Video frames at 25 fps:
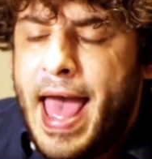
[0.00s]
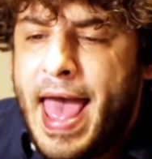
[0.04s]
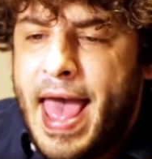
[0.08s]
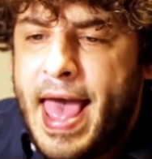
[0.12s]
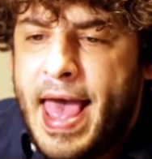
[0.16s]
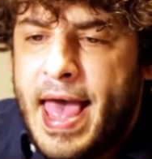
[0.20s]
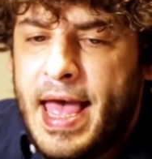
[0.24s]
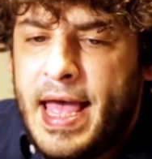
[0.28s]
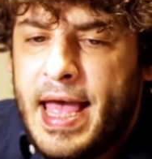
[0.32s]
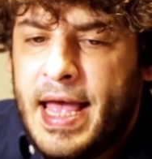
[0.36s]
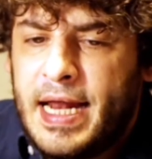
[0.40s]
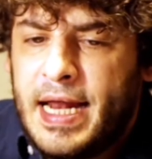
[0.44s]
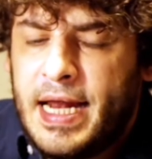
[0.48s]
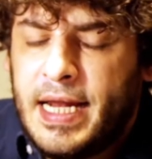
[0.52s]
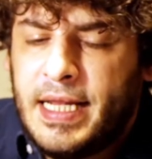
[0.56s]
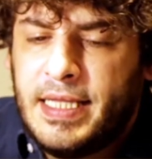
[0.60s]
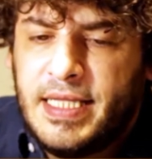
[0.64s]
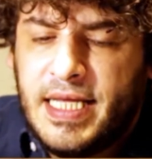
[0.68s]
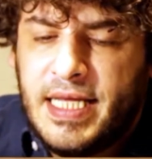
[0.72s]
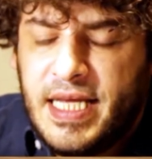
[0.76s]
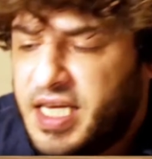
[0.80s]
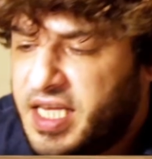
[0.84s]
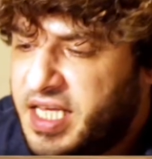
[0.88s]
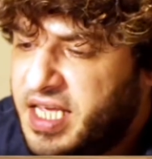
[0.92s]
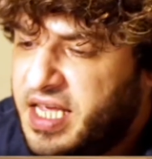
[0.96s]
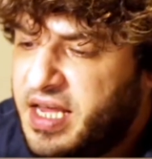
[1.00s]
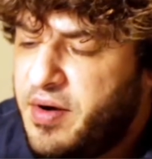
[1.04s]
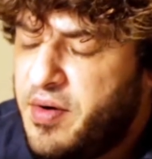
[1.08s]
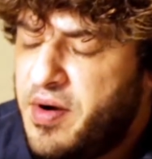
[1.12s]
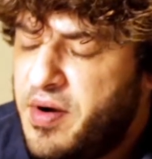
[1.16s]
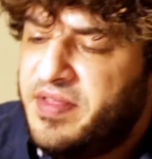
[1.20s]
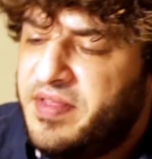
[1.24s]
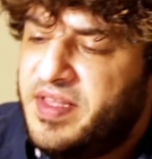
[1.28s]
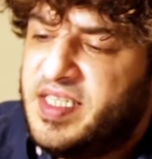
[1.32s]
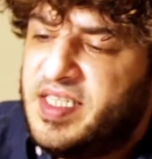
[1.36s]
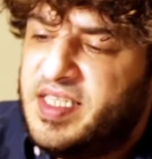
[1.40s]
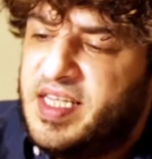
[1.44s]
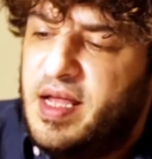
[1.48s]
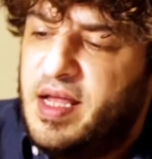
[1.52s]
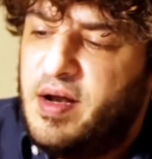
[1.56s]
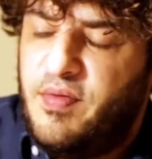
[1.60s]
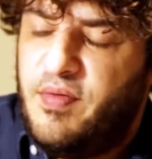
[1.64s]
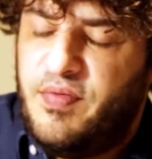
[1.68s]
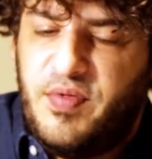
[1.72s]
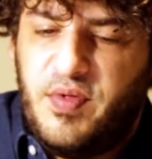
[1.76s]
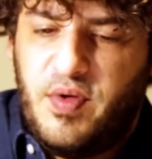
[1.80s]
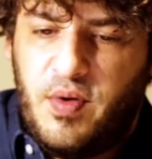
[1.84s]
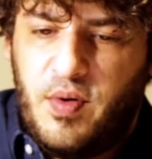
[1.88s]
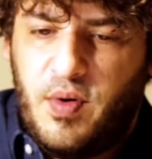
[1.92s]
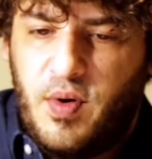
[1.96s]
And in here, instead
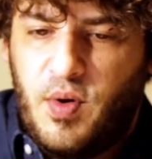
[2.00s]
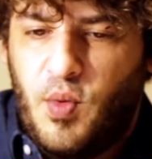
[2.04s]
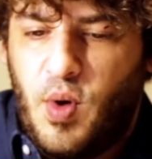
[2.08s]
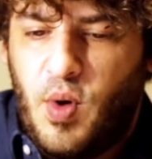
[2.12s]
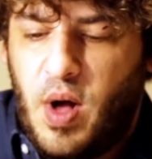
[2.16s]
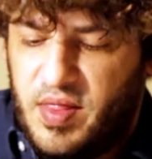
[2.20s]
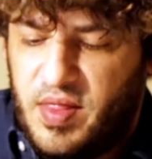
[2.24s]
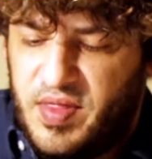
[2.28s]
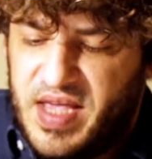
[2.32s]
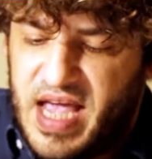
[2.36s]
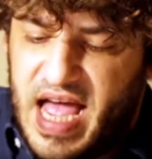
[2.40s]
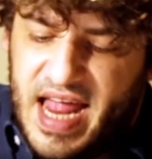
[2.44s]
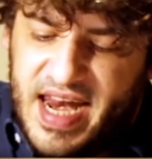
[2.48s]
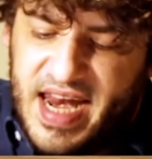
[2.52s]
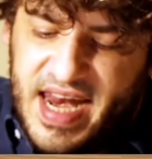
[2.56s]
of the